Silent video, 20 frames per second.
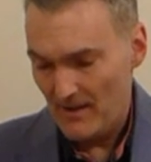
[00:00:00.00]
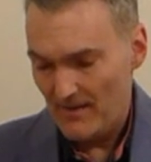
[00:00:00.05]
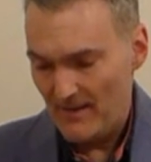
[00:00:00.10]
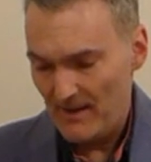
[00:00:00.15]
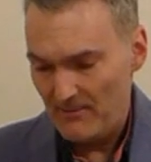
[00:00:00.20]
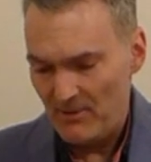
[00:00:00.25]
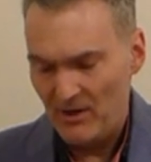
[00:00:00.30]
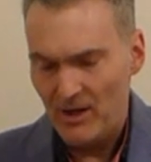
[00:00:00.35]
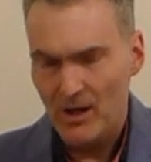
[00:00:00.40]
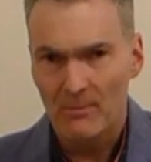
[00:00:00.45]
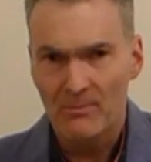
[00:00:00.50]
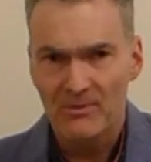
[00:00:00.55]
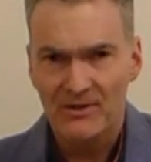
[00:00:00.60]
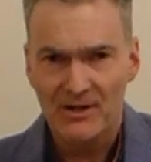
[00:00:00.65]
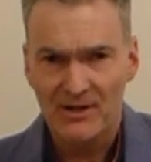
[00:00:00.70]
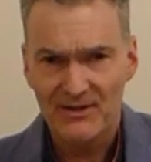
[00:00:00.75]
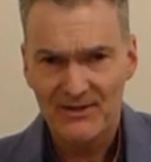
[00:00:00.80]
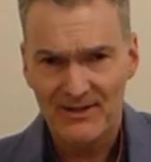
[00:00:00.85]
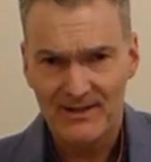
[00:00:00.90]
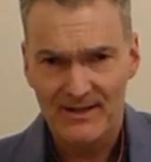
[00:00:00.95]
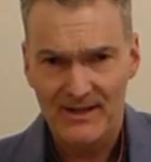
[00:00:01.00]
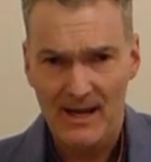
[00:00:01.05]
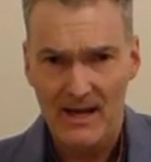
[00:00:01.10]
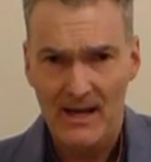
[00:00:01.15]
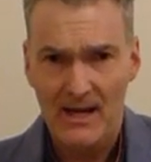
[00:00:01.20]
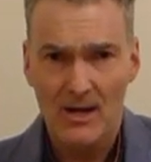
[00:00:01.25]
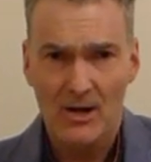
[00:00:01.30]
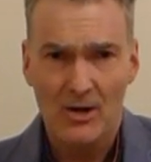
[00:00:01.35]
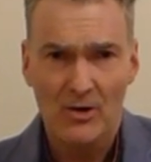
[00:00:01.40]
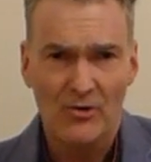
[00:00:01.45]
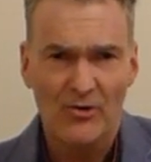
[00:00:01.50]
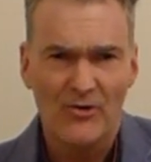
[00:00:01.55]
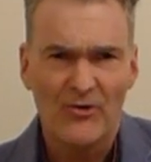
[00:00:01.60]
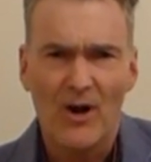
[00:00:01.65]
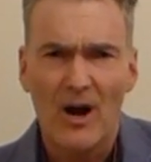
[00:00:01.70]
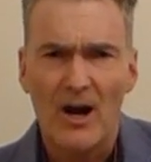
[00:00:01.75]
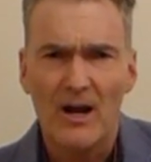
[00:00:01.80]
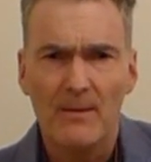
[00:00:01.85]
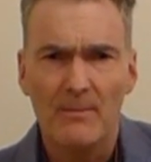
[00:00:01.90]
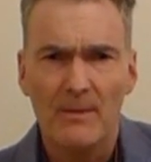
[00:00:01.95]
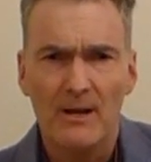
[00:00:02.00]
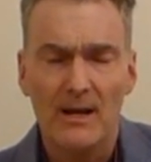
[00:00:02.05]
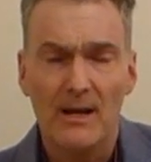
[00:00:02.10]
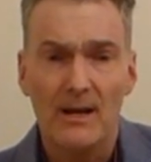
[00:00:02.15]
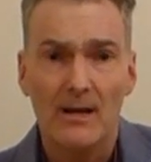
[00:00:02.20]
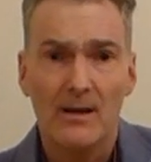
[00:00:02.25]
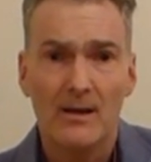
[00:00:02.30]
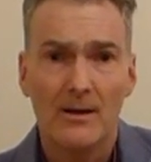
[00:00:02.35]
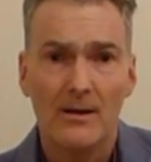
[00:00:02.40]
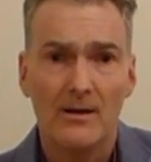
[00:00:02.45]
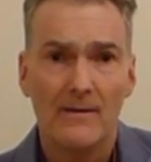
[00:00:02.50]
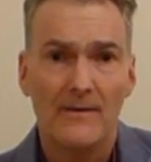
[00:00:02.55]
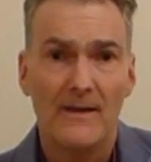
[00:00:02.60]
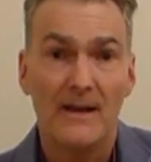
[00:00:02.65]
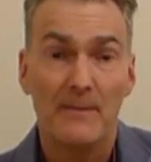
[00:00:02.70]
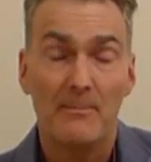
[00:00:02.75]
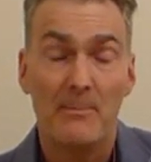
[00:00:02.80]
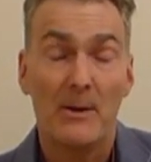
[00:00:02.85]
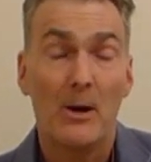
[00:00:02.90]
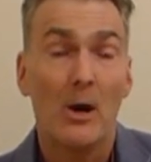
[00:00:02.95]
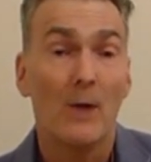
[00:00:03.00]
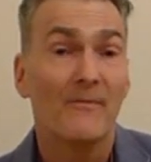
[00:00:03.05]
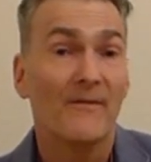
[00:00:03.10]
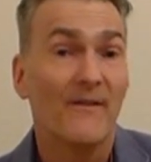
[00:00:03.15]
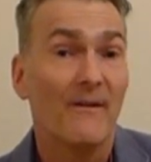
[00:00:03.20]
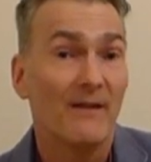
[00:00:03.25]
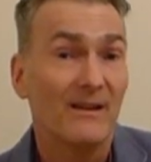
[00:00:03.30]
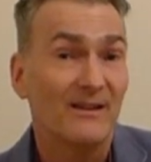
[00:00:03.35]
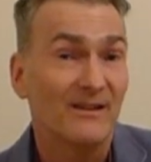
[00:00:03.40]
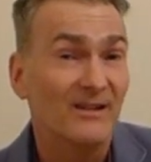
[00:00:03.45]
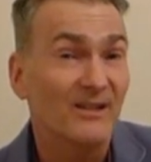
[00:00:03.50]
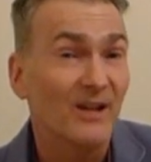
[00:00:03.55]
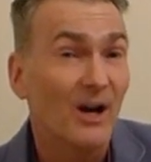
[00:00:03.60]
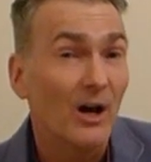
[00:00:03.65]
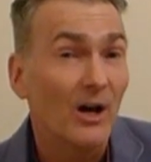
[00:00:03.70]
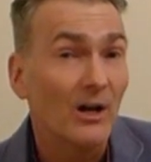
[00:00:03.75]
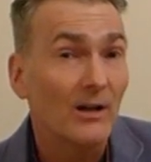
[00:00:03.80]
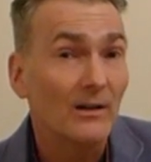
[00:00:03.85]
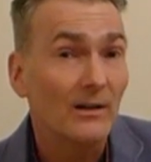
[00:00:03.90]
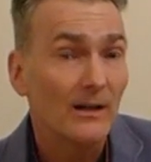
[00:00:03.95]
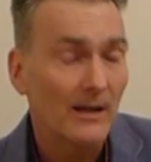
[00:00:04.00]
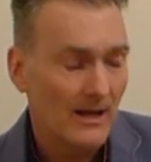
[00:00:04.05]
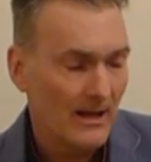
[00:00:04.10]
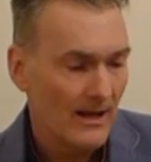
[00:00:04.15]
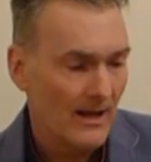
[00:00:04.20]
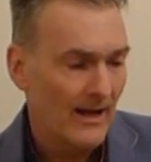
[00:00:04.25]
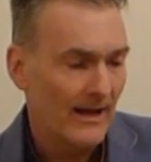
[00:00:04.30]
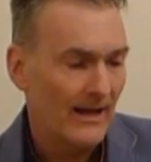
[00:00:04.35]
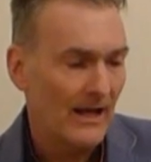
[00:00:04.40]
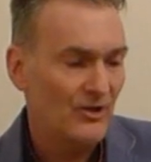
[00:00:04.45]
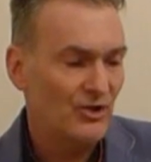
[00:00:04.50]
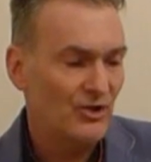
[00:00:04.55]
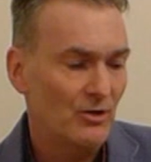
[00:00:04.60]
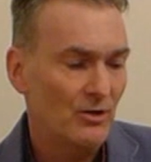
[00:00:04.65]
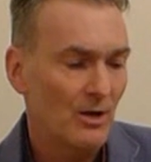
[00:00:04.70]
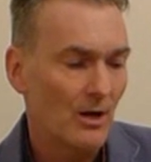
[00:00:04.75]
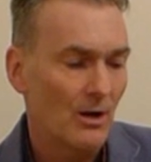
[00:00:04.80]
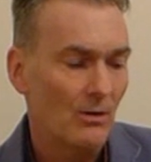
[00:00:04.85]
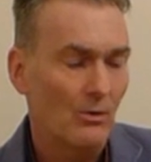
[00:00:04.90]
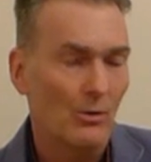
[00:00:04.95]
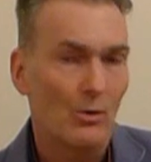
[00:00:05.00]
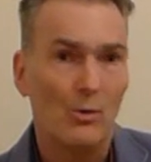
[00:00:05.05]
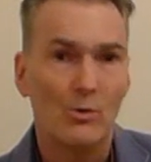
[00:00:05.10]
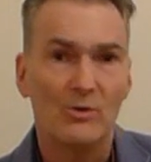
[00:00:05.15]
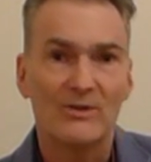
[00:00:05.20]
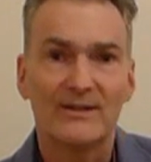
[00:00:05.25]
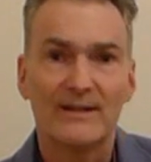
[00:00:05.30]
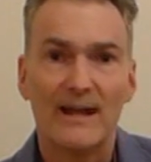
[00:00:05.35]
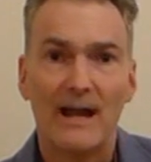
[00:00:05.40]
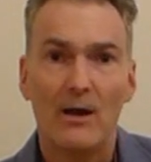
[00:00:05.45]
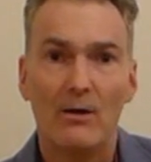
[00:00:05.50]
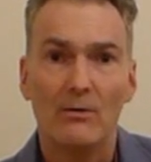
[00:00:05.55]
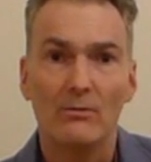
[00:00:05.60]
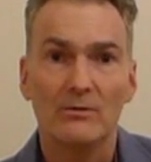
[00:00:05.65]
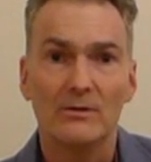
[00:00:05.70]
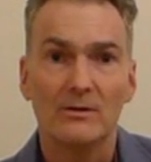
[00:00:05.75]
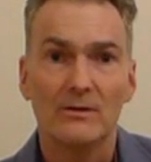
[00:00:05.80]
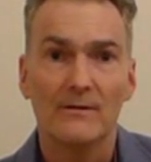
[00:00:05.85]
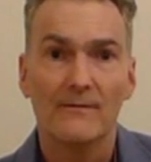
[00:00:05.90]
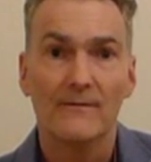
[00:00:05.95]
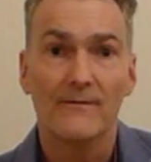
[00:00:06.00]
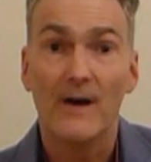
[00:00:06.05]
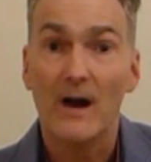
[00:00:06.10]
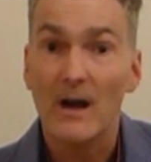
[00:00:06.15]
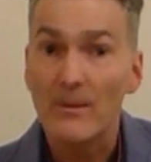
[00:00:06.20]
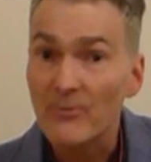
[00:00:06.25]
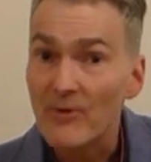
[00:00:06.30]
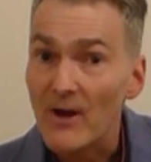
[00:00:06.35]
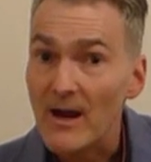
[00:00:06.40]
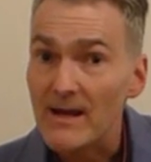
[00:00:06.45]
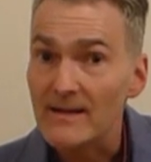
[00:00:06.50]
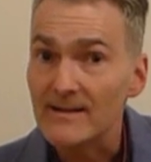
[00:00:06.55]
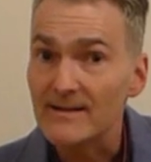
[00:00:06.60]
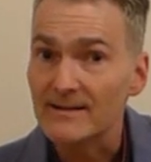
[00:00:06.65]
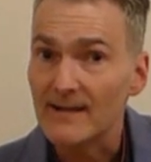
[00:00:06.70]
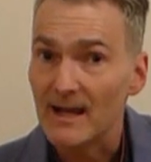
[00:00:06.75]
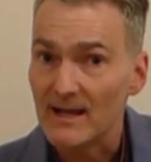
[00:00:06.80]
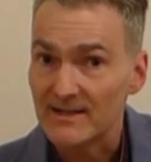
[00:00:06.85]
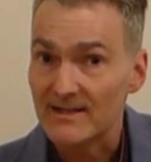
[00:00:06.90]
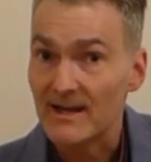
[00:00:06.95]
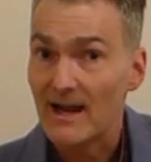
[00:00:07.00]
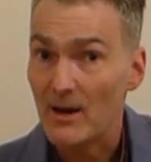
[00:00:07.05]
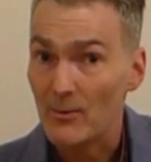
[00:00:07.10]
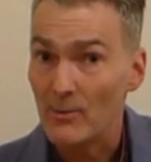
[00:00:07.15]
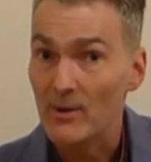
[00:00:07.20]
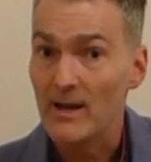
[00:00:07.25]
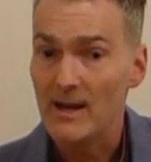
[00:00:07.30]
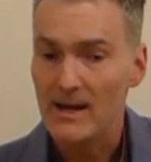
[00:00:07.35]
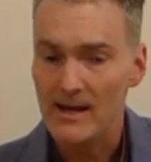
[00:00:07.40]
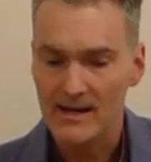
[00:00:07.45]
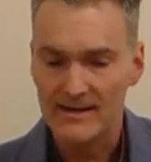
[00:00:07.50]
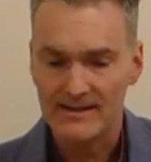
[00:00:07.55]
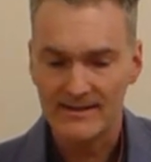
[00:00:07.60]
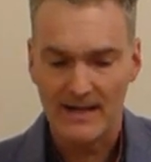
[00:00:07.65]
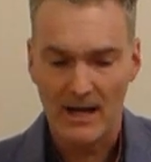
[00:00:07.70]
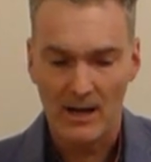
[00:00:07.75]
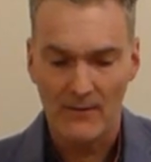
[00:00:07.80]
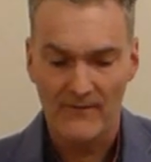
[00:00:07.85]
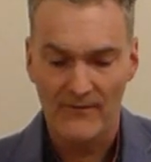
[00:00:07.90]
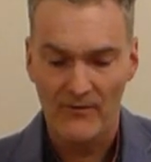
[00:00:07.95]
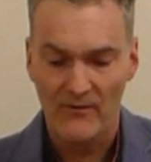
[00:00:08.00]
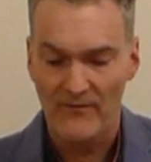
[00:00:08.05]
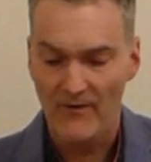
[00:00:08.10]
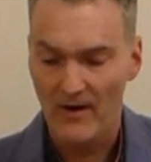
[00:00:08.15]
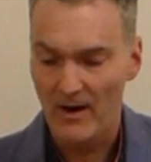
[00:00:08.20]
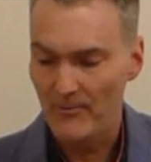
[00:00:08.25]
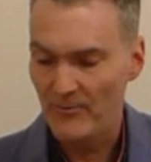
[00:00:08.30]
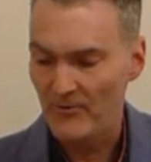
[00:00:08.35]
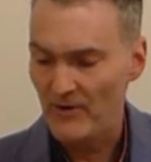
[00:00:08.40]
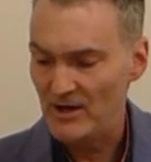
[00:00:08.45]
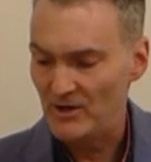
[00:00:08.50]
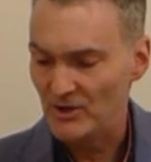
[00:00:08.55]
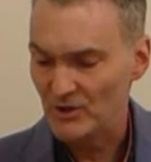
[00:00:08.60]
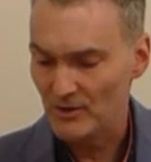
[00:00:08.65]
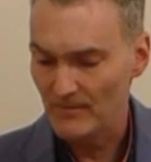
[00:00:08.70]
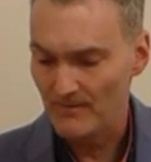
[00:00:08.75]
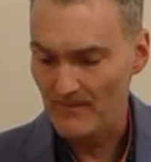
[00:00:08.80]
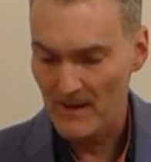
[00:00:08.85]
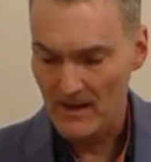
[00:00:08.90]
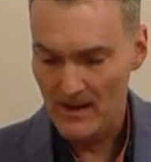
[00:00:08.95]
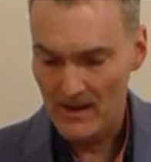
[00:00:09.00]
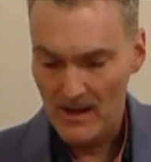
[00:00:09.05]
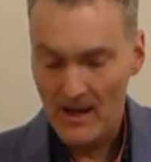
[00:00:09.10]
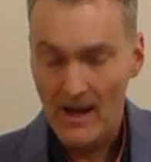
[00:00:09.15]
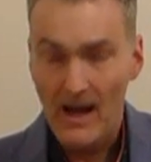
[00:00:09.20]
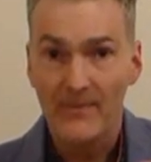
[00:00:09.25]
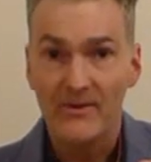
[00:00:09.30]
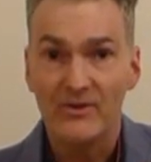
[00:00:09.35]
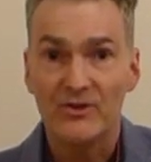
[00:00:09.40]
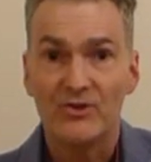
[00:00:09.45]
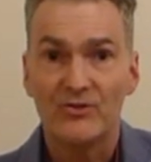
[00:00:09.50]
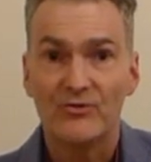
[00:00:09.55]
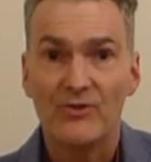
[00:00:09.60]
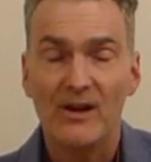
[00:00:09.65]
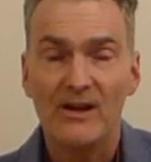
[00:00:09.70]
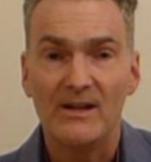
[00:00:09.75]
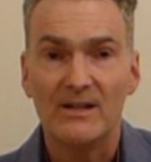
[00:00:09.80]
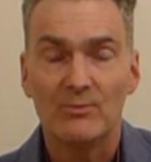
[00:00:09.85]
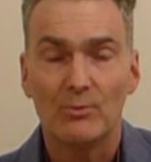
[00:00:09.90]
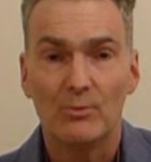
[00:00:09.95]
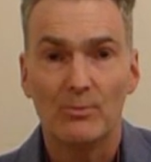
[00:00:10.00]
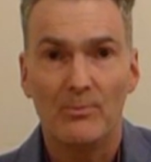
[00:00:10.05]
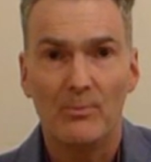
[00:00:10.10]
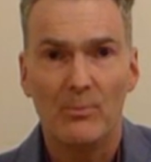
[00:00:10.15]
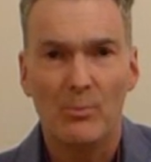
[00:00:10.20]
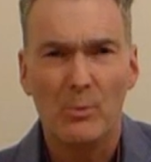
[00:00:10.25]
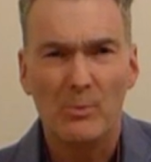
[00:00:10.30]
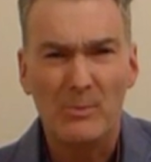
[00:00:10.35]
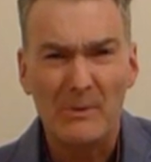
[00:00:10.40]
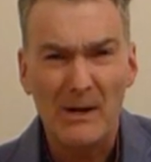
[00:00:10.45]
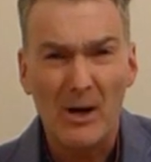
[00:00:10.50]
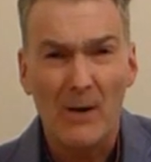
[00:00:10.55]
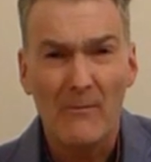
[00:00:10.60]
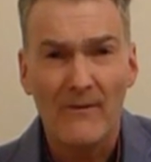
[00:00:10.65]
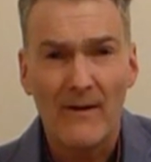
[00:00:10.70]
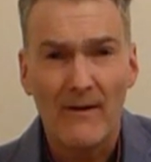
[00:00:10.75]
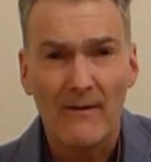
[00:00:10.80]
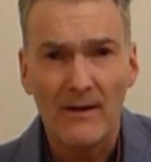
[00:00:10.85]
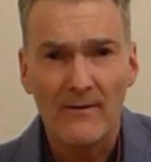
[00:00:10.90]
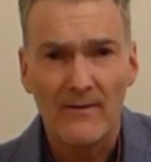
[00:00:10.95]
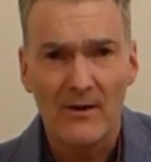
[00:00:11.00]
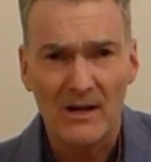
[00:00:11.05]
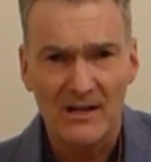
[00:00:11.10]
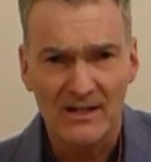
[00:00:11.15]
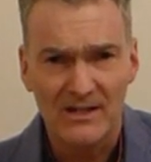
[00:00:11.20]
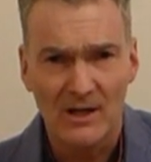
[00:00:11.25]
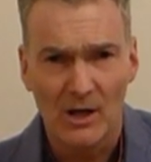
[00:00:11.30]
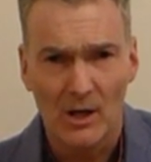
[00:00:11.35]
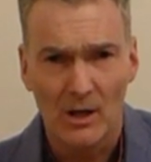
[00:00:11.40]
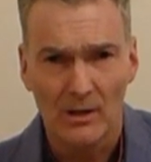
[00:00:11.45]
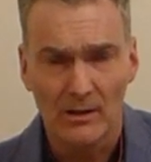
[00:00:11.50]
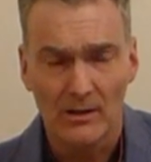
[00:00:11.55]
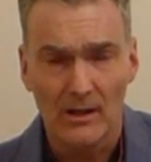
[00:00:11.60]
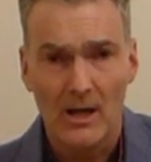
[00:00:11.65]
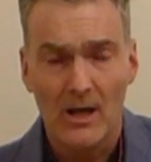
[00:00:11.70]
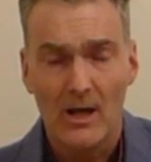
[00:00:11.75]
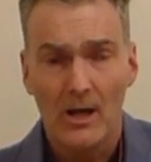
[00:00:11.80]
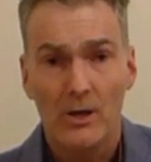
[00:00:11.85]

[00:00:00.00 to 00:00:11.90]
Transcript: they become dusty, grimy, they become very dull, and you know, all sound vibrates, that's how we hear sound, through vibration, and the strings become very, very dull.